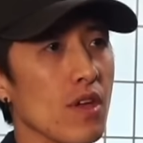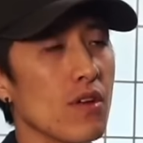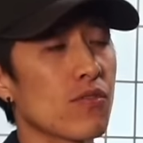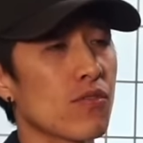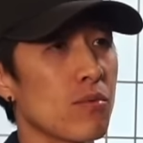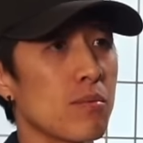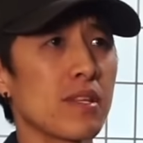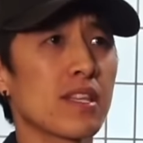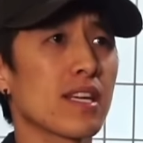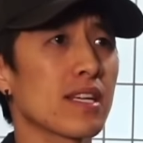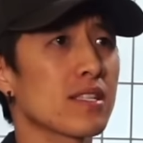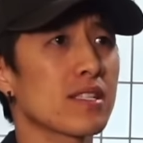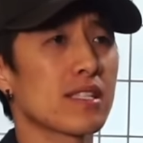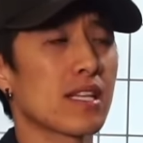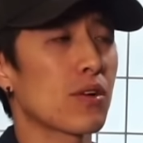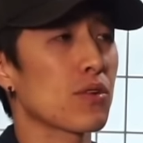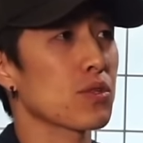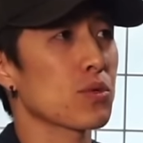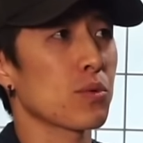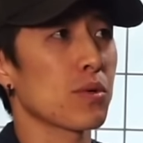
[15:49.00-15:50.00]
for me, that's
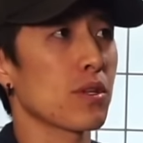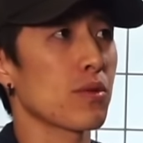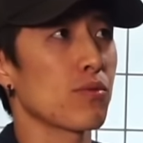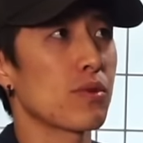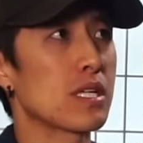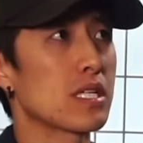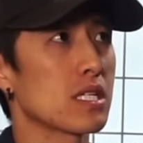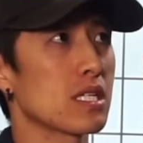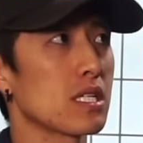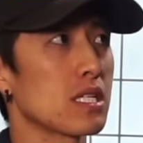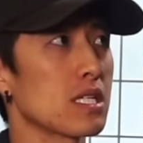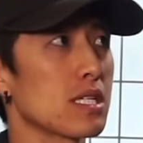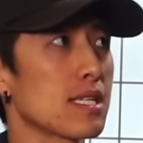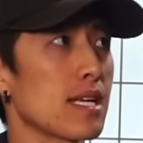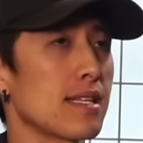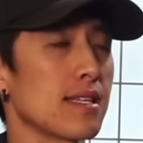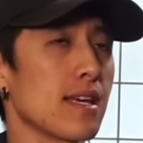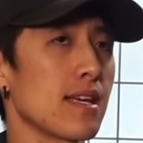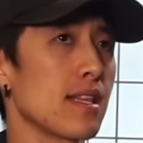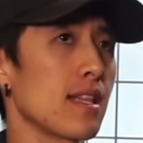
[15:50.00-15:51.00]
that was one of the reasons.
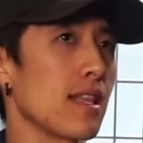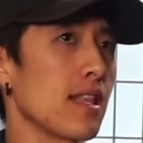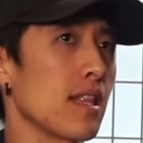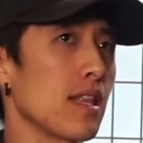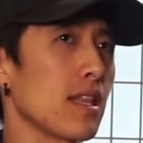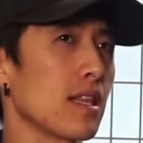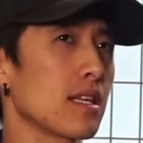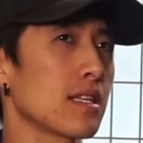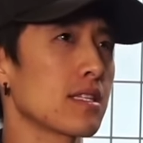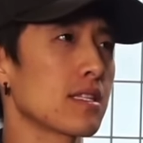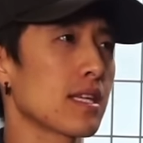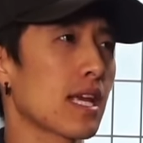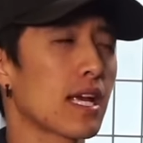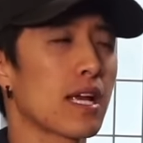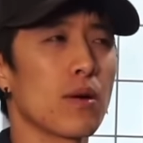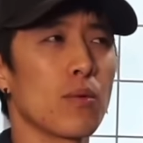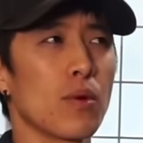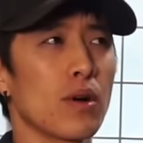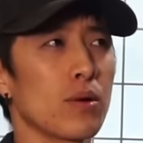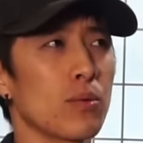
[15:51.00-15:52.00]
And then the
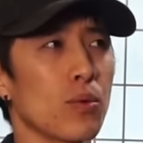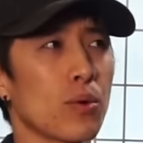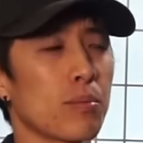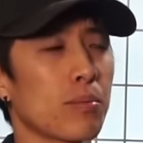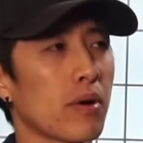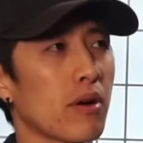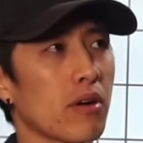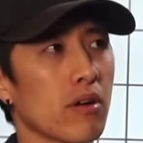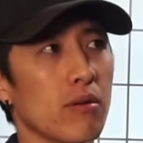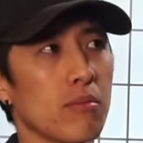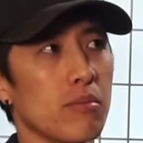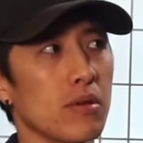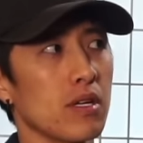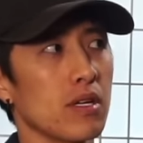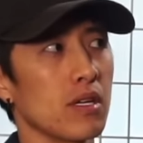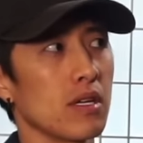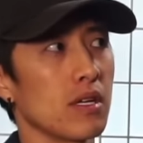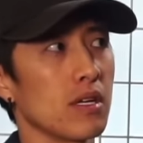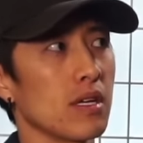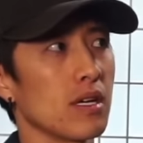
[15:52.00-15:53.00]
second one would probably
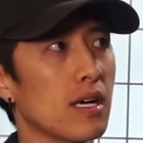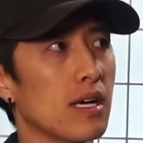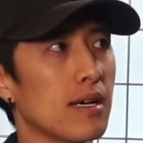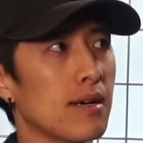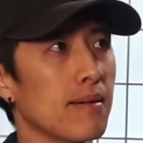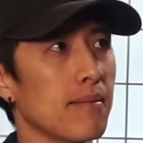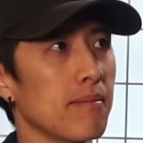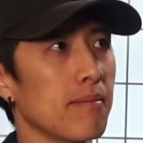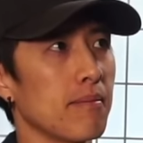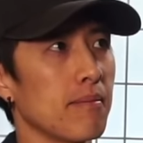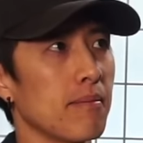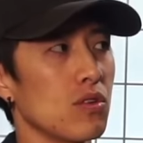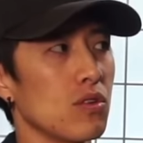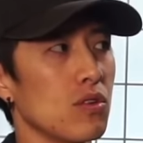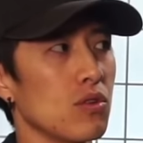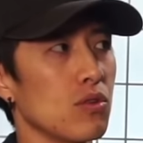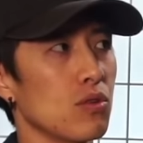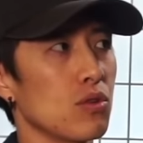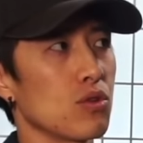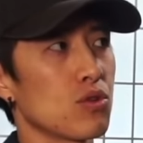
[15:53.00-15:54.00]
be um,
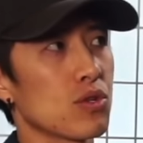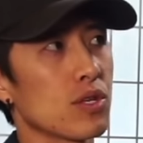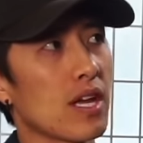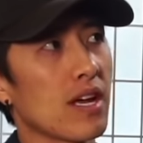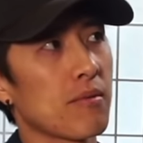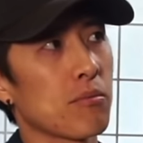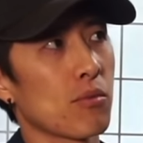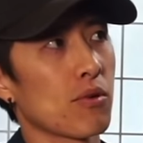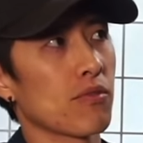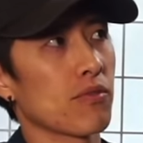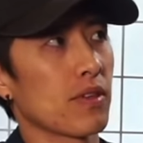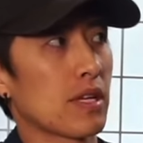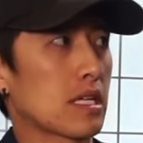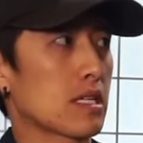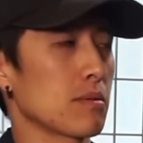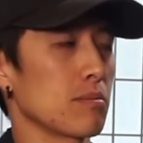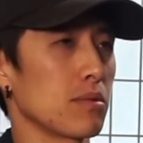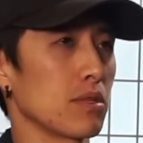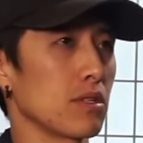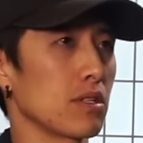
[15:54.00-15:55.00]
you usually have more
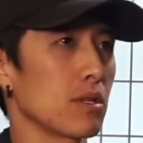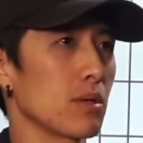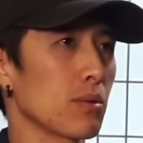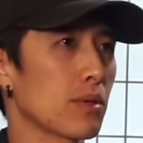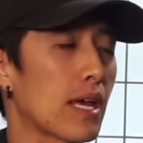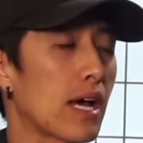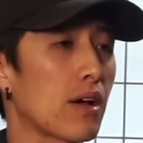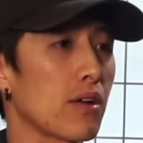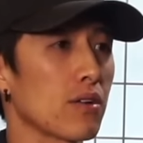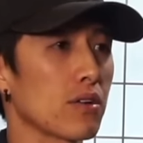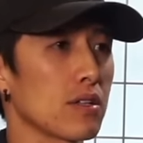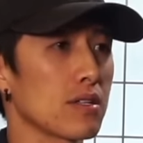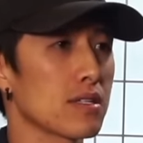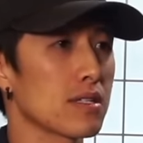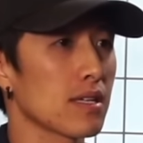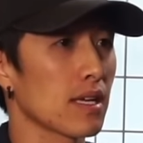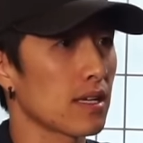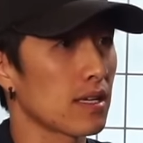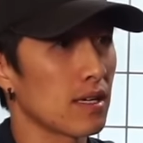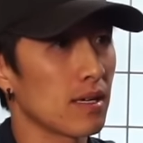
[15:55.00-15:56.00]
flexibility with how you can
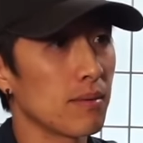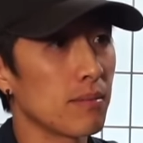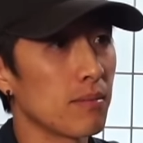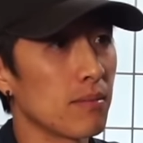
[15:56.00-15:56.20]
set up.